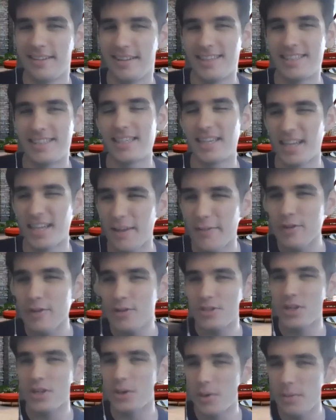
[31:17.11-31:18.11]
It's like if you
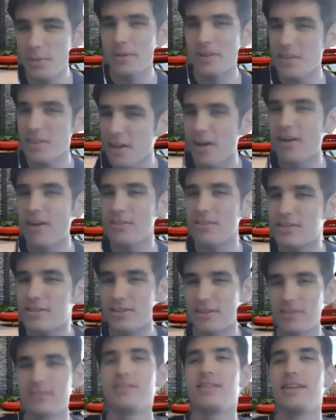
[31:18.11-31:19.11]
show up at the
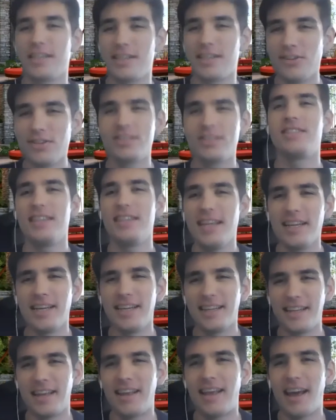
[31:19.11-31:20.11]
altar, like you're
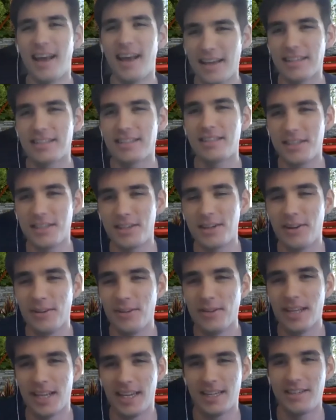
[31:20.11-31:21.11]
saying yes,
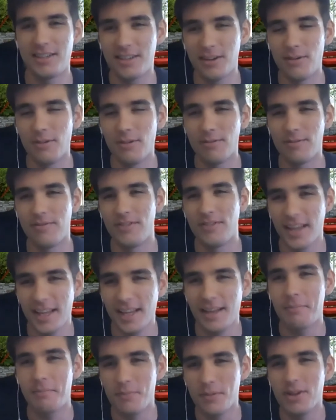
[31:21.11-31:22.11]
like don't like
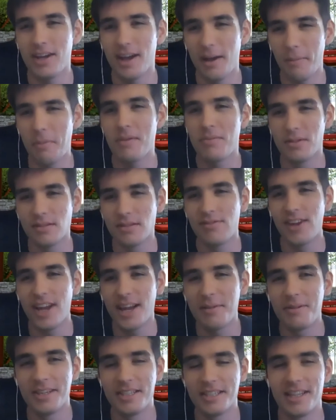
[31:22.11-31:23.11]
you got people's
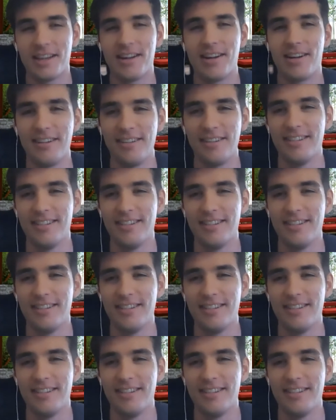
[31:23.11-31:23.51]
families there.